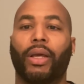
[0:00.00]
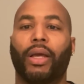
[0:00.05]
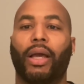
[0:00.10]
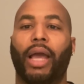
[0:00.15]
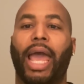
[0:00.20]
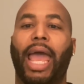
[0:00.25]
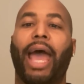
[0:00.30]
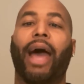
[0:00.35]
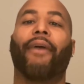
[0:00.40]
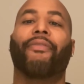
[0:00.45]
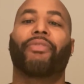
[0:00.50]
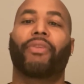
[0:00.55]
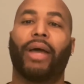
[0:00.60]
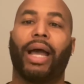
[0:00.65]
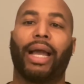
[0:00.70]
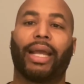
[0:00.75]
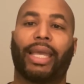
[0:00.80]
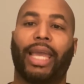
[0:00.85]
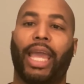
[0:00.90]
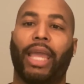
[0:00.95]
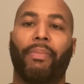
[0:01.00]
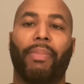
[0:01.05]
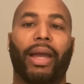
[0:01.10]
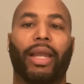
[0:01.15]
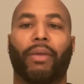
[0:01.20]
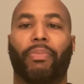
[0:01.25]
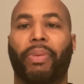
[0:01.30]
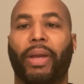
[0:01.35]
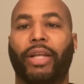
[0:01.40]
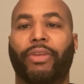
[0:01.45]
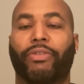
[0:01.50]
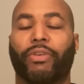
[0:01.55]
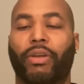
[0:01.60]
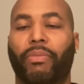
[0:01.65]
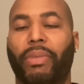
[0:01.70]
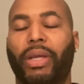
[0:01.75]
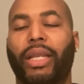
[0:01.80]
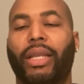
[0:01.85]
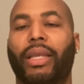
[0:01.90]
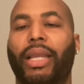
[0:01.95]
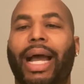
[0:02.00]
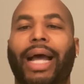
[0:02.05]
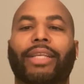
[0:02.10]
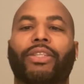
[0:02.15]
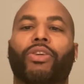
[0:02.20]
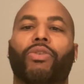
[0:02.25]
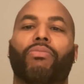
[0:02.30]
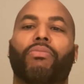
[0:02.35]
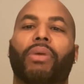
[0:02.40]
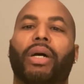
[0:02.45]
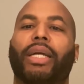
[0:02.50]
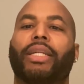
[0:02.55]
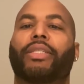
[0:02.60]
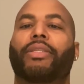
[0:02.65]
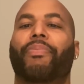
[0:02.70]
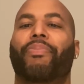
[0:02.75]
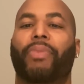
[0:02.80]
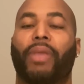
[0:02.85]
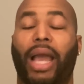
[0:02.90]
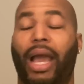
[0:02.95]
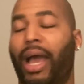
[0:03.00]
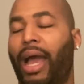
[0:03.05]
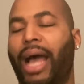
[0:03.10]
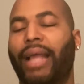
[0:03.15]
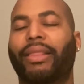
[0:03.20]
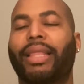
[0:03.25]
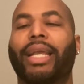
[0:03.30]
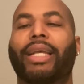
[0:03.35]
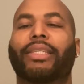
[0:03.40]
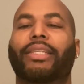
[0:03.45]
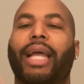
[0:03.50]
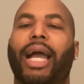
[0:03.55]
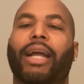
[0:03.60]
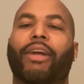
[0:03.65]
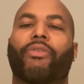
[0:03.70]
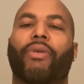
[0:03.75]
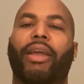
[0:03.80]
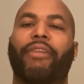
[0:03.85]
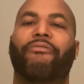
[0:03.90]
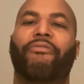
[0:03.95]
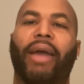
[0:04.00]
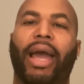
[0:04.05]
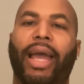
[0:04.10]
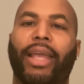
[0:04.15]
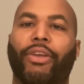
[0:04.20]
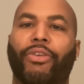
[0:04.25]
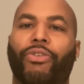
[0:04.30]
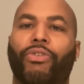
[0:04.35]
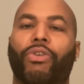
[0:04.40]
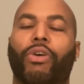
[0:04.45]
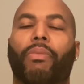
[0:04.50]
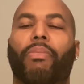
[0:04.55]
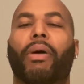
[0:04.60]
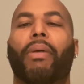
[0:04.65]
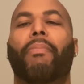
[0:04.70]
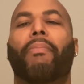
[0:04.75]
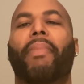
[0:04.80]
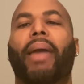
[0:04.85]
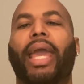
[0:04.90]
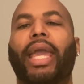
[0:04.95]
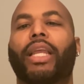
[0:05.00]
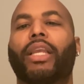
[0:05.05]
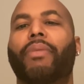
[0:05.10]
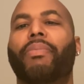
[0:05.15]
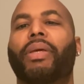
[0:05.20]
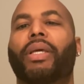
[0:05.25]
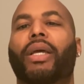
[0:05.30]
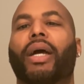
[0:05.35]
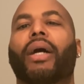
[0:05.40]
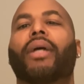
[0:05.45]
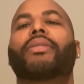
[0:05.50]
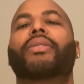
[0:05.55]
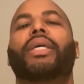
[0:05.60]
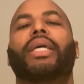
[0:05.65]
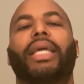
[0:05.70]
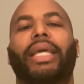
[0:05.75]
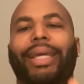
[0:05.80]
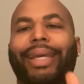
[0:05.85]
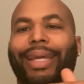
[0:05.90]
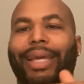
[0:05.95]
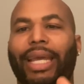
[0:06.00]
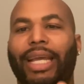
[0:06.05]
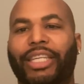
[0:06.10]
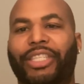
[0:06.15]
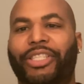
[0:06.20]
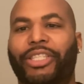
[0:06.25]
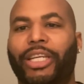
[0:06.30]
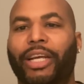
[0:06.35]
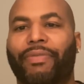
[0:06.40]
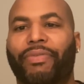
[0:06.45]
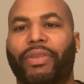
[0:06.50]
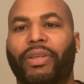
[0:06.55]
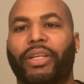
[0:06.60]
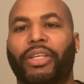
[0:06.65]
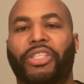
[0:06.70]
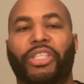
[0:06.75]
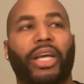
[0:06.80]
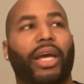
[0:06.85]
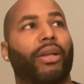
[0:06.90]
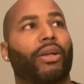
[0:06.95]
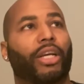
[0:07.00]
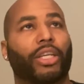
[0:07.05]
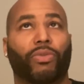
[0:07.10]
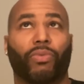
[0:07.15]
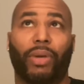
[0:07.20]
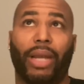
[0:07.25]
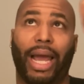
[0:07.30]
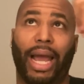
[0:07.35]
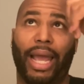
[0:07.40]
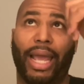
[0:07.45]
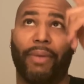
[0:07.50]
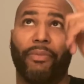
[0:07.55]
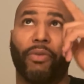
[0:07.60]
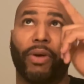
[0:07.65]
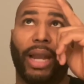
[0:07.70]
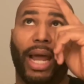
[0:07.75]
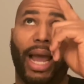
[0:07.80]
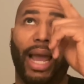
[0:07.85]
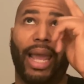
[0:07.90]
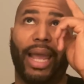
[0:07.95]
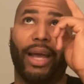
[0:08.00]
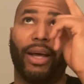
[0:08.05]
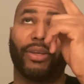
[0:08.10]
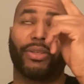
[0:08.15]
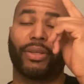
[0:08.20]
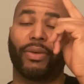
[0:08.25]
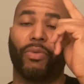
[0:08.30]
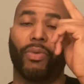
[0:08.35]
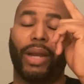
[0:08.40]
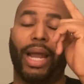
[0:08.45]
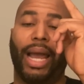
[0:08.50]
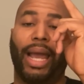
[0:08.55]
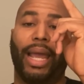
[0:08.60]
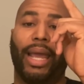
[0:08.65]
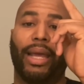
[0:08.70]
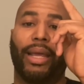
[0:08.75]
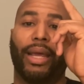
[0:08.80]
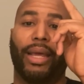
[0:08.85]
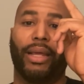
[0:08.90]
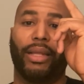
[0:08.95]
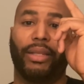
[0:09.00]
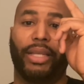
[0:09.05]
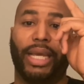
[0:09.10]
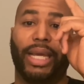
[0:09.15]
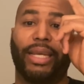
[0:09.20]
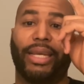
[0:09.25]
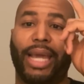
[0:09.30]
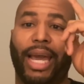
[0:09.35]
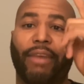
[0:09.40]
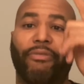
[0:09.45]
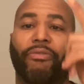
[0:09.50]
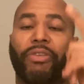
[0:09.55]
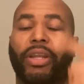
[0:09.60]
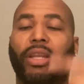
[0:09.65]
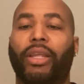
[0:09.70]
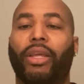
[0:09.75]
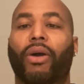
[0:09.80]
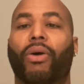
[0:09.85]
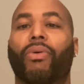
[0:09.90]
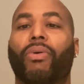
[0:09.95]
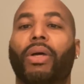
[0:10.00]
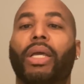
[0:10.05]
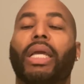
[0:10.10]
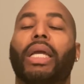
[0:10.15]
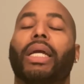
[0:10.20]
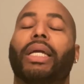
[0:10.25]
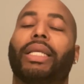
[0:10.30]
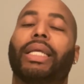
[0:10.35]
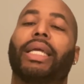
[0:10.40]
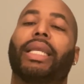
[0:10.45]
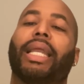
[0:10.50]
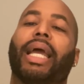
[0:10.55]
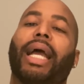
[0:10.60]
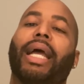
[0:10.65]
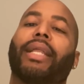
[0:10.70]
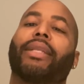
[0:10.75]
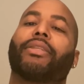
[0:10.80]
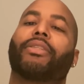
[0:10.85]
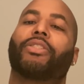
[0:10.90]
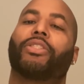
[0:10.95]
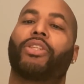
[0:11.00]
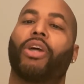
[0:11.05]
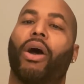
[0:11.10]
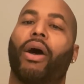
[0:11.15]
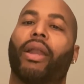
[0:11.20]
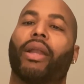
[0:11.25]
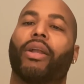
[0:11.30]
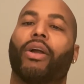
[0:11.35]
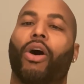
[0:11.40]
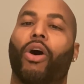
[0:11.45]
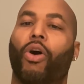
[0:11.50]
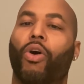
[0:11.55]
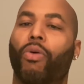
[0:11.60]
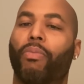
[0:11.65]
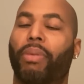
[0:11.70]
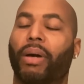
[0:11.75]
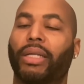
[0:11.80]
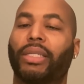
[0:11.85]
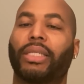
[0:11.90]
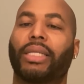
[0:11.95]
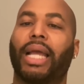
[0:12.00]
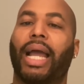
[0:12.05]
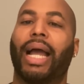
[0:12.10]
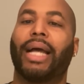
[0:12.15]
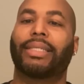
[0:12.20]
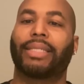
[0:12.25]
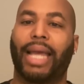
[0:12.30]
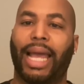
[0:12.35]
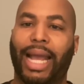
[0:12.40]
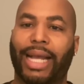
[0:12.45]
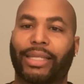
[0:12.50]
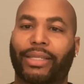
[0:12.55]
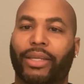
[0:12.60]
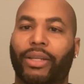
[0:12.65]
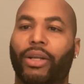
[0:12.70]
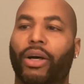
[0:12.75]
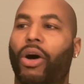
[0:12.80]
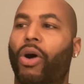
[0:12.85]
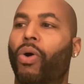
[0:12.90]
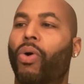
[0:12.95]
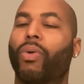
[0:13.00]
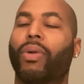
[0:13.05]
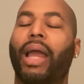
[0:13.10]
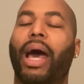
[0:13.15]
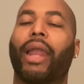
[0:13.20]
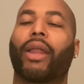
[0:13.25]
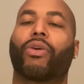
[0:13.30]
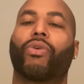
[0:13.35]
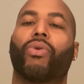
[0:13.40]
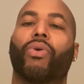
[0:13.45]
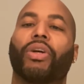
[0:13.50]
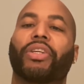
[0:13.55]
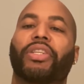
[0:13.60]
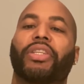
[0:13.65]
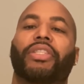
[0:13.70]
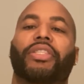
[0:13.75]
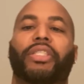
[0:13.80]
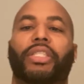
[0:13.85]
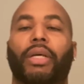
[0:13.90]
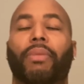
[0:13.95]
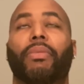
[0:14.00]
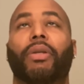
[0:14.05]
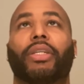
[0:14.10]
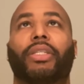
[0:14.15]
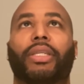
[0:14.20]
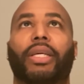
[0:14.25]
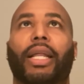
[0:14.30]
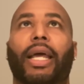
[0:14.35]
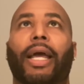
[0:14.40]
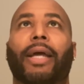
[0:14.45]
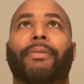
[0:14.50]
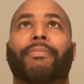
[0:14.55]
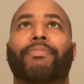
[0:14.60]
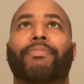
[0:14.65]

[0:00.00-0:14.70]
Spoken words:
after I came back to Patreon to me. Not so much, I think it's got great value to it, but mainly because it shifted the channel. Because when I did that video, then that started a whole bunch of guys asking a whole lot of questions similar to that.